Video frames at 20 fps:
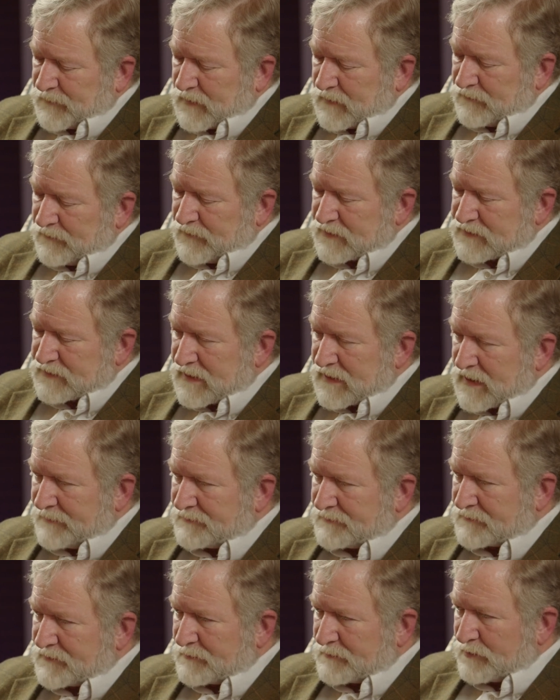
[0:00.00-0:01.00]
this
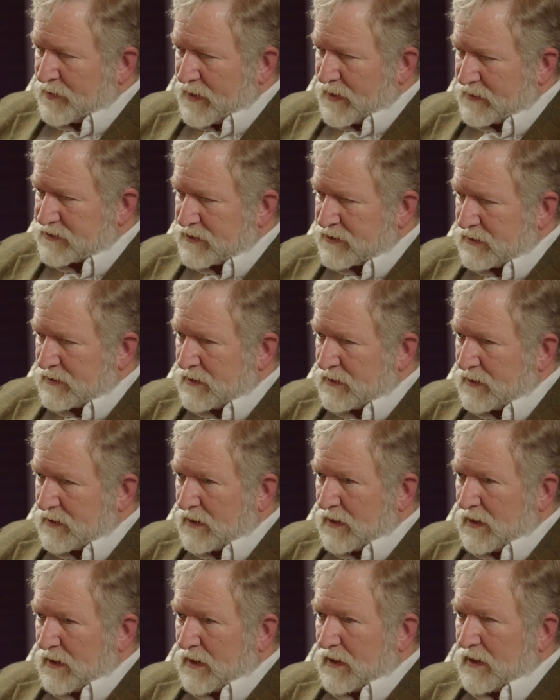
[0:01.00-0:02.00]
type of depression,
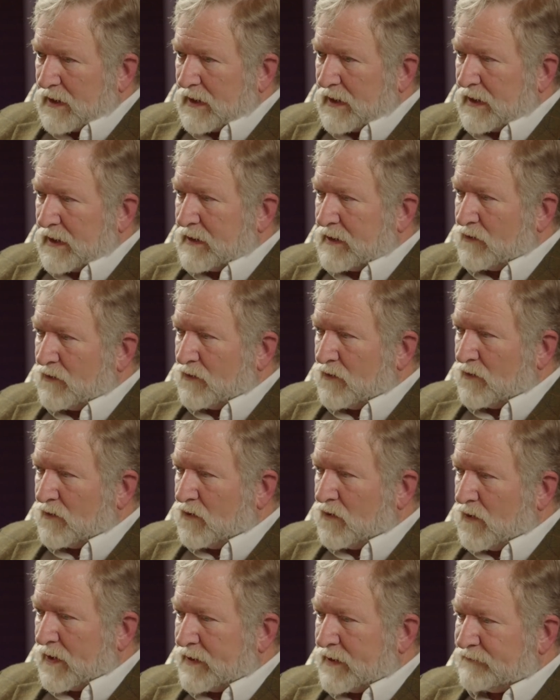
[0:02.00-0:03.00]

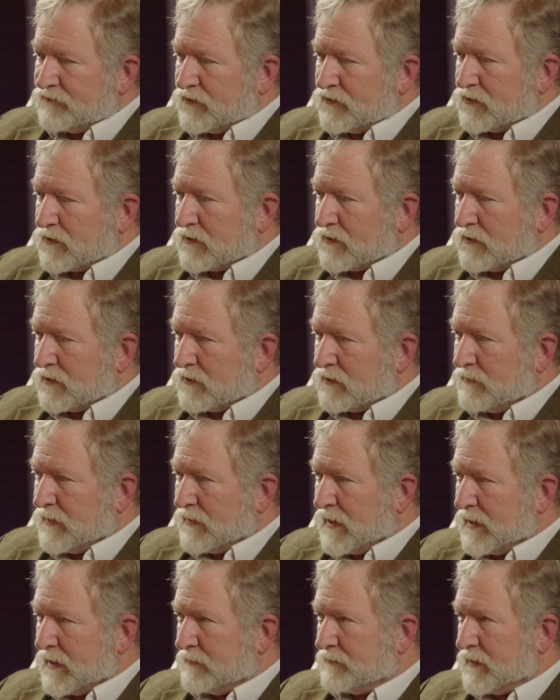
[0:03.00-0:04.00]
what if your
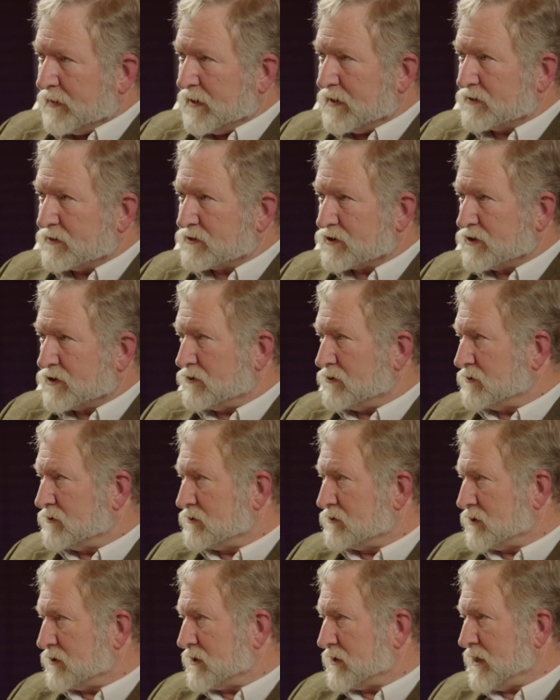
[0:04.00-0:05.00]
body begins to
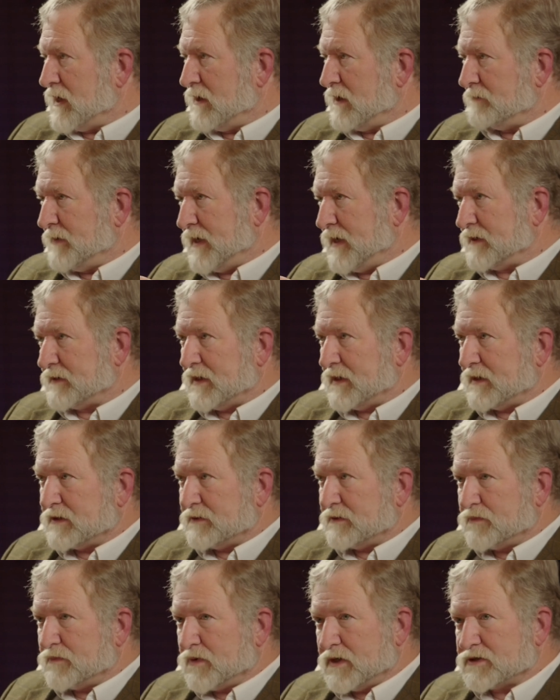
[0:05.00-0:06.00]
combat that
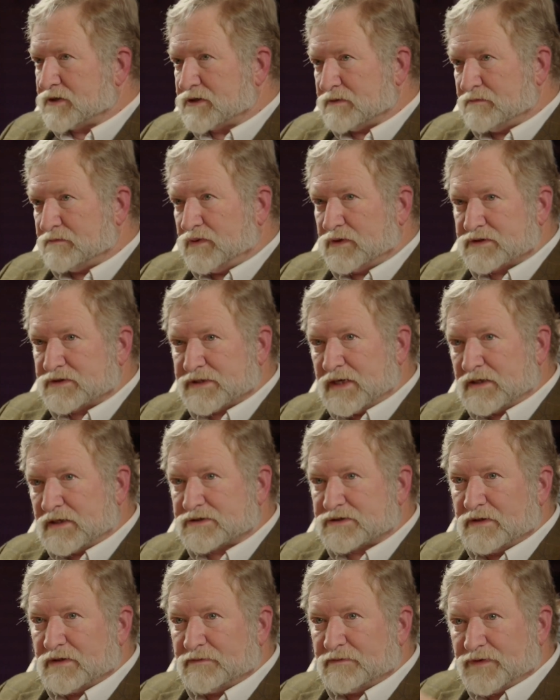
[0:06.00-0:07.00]
depression, puts
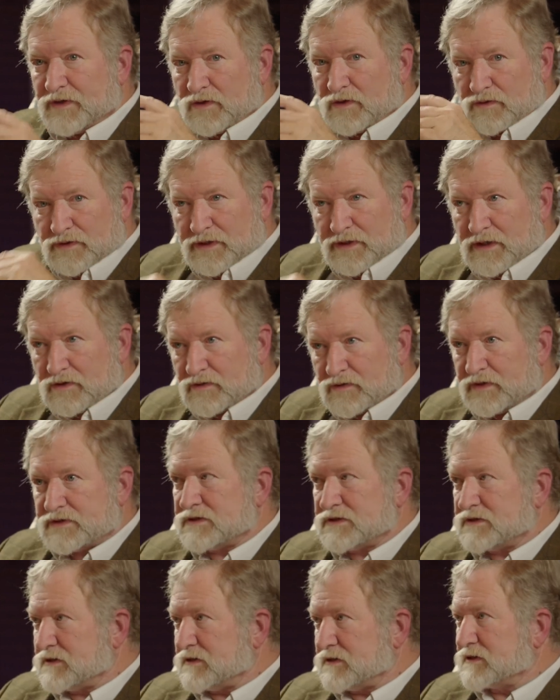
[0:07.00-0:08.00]
out something or
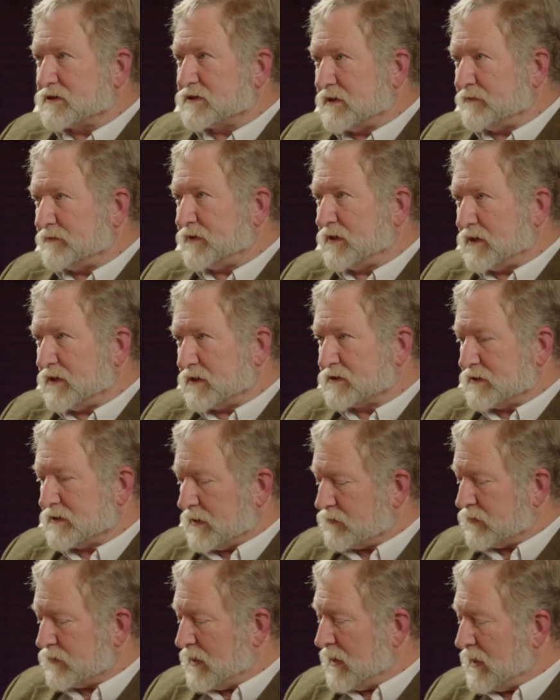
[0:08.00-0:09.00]
decreases in something,
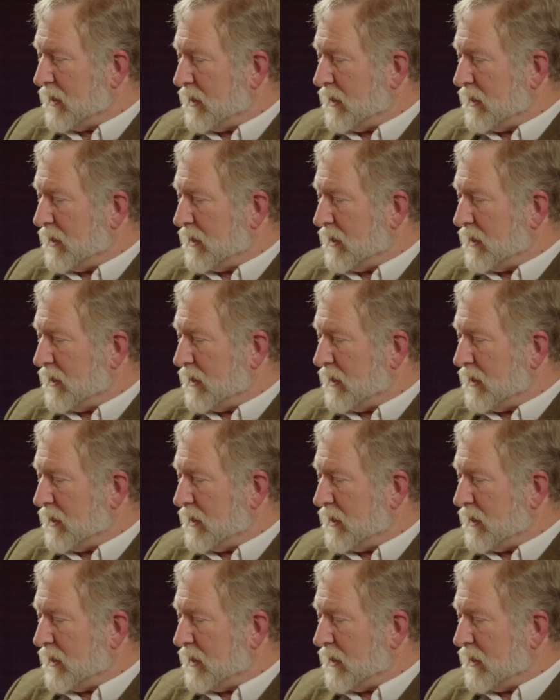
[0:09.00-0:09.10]
etc.